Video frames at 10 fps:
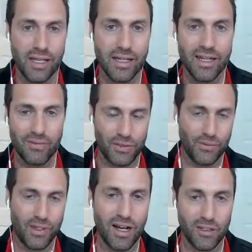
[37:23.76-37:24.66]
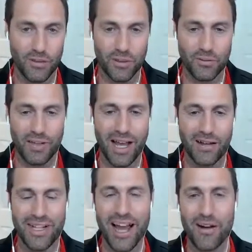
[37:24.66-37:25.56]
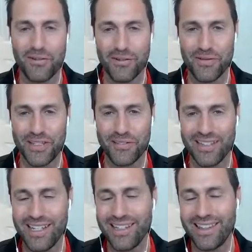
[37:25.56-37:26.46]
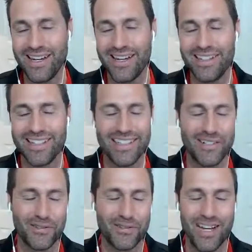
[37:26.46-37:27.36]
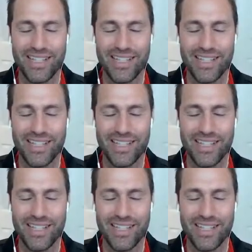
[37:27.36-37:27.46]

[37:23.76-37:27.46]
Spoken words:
which we all used to plow down when we used to eat there in our 20s.